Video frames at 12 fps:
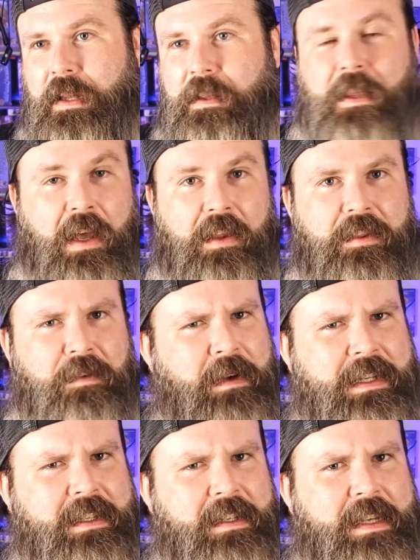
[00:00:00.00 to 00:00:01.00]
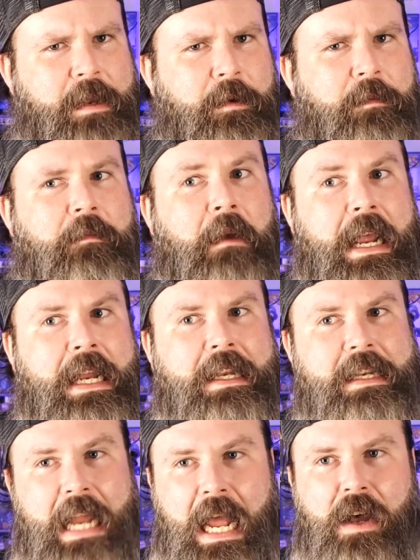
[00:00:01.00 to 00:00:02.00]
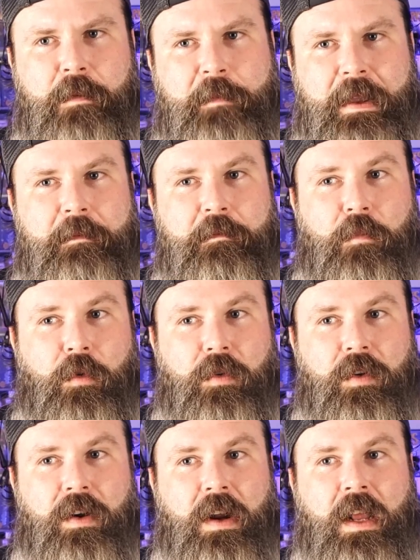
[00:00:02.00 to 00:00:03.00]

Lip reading: the rest of the table might now be more